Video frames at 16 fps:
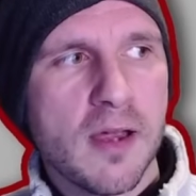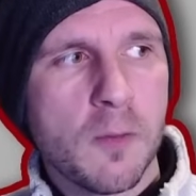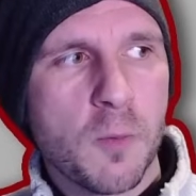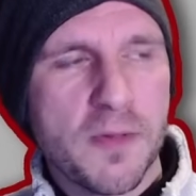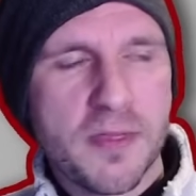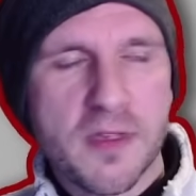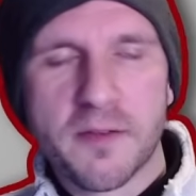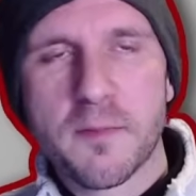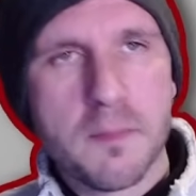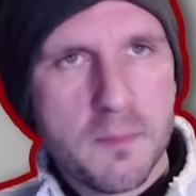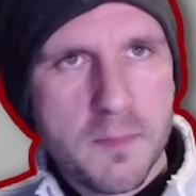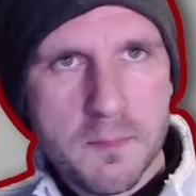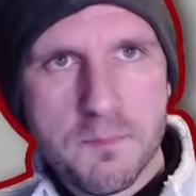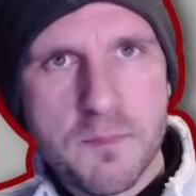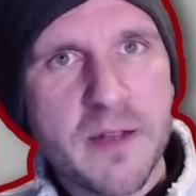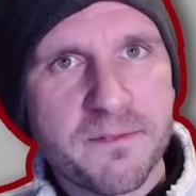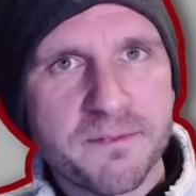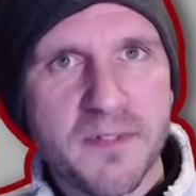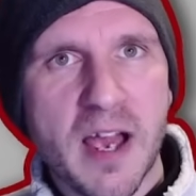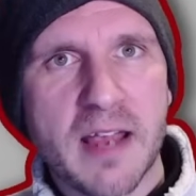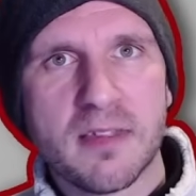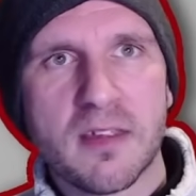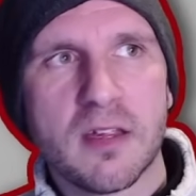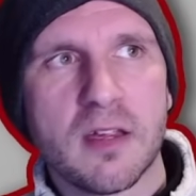when they're
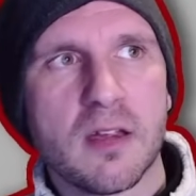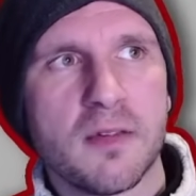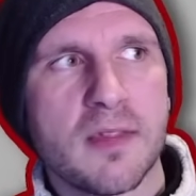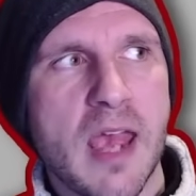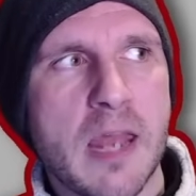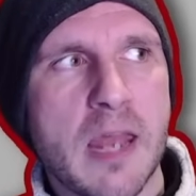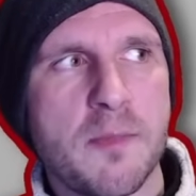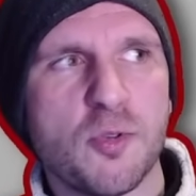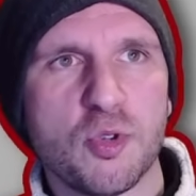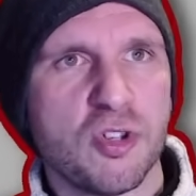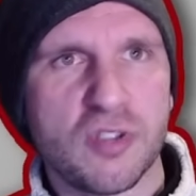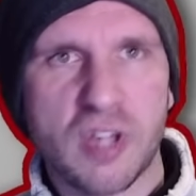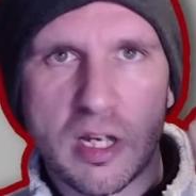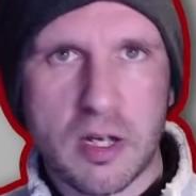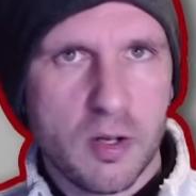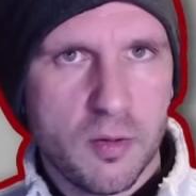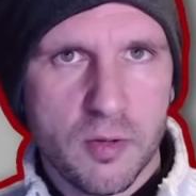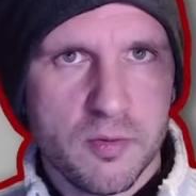mid-fight, the enemies will just like